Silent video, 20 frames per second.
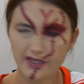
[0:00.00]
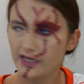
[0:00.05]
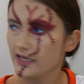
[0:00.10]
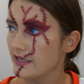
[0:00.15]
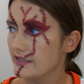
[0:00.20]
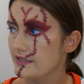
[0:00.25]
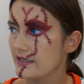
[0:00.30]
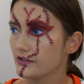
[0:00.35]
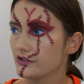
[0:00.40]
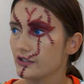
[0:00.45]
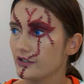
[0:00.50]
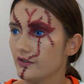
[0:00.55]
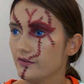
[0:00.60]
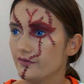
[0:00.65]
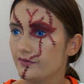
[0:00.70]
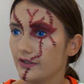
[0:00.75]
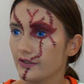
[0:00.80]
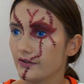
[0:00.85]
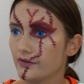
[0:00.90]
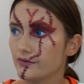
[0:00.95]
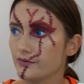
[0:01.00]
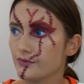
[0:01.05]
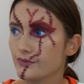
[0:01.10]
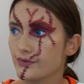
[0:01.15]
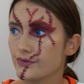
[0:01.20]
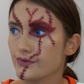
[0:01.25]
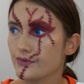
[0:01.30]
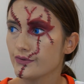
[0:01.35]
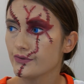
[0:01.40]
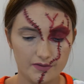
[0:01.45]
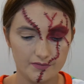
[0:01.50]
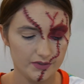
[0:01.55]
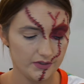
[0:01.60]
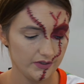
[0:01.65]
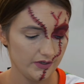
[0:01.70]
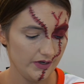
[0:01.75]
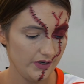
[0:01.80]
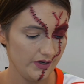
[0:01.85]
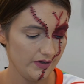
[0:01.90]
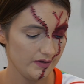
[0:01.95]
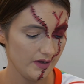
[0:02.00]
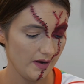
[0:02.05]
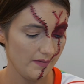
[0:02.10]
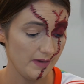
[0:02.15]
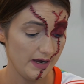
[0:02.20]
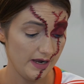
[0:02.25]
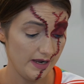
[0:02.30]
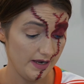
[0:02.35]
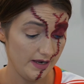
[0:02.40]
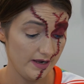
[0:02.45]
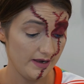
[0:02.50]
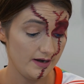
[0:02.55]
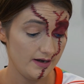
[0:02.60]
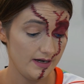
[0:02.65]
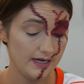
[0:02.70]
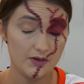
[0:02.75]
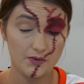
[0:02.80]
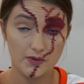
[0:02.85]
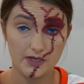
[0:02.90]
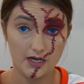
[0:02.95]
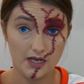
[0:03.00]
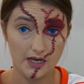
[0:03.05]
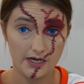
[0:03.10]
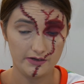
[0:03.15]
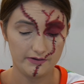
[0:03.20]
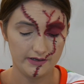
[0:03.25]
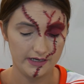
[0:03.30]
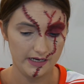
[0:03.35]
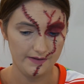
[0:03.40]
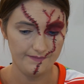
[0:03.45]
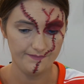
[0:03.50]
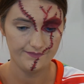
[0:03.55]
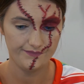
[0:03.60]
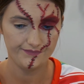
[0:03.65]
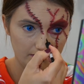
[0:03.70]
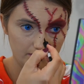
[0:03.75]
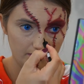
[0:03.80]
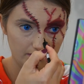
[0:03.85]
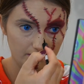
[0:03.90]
think he's actually got freckles. So I'm just going to use my liquid liner again.